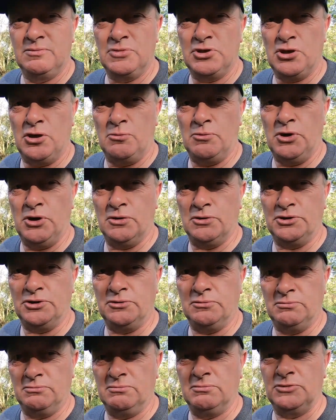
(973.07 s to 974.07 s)
top notch
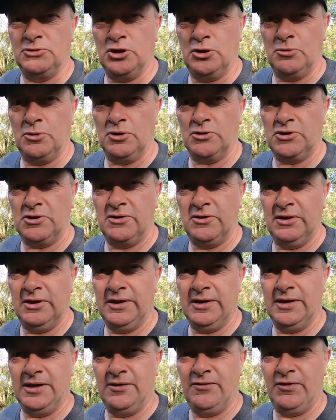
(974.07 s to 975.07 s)
to the
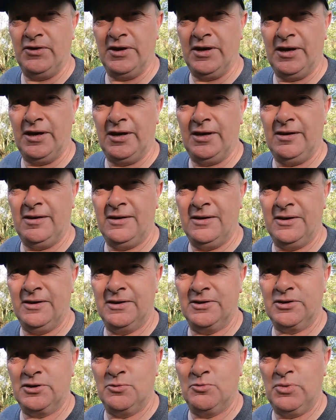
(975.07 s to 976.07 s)
lady for
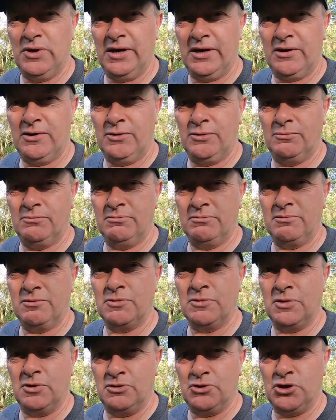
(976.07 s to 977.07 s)
getting some backup,
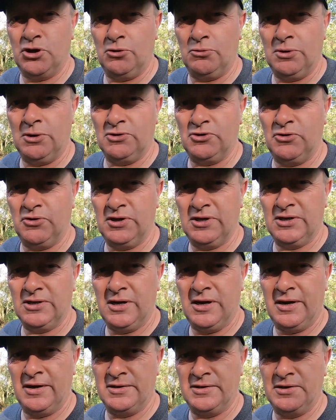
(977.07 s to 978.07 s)
top notch for these
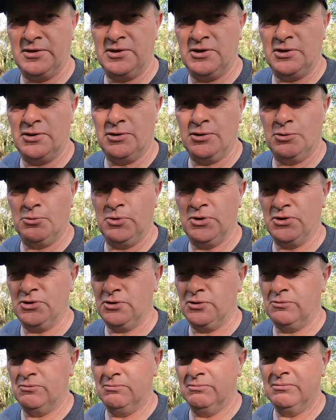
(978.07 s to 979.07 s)
guys to turn up with
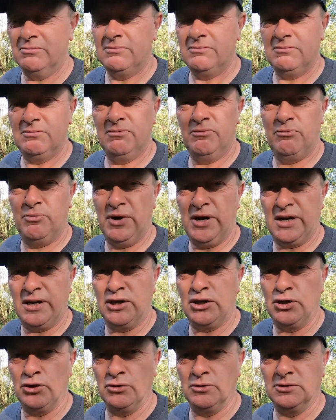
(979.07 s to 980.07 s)
some big
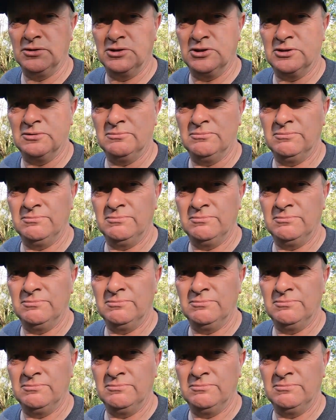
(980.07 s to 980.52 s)
guns.